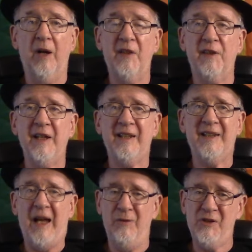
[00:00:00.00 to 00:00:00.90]
I think
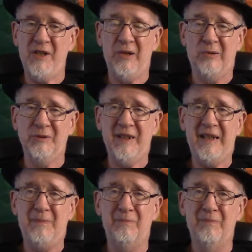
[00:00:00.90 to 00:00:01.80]
that was the
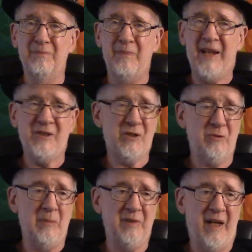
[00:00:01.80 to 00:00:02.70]
only
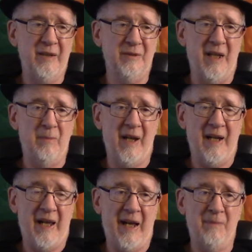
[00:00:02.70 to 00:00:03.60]
mainstream title they might
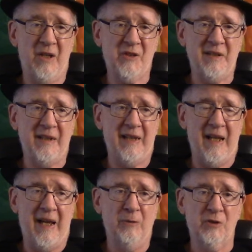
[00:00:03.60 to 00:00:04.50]
have had, because I think they
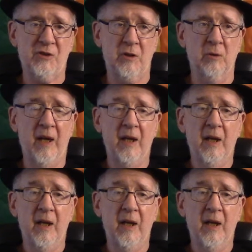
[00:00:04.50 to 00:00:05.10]
had also